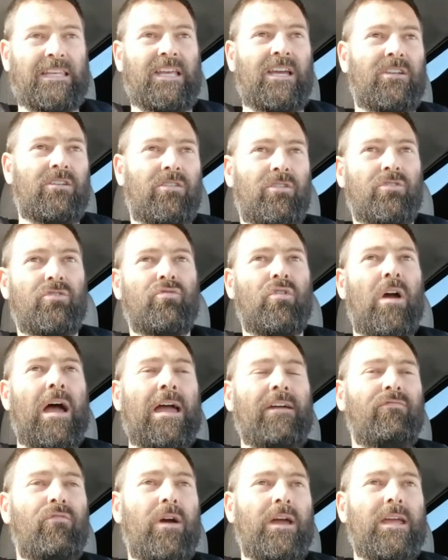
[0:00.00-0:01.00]
at the end of their
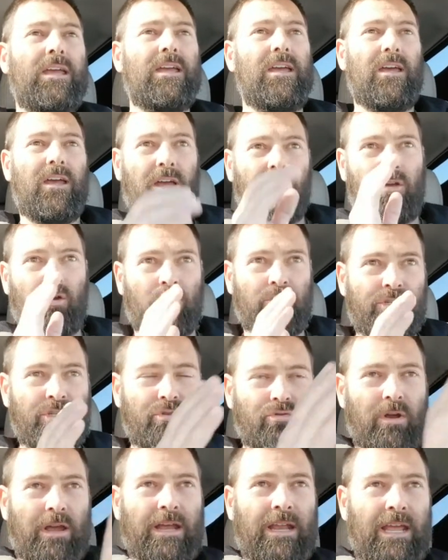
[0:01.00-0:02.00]
driveway and go
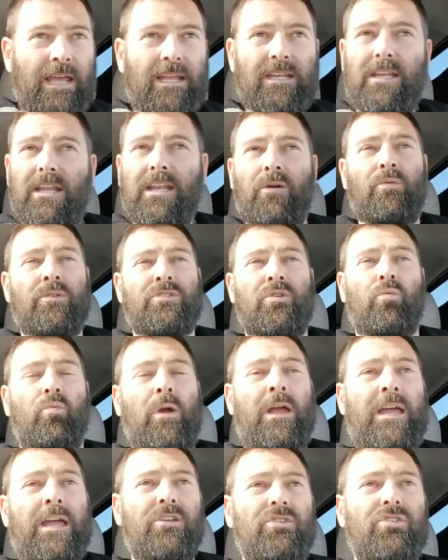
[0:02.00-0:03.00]
straight in, and it was a
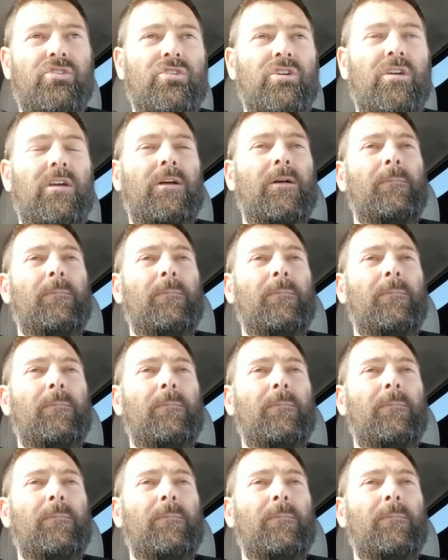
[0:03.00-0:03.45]
ranch,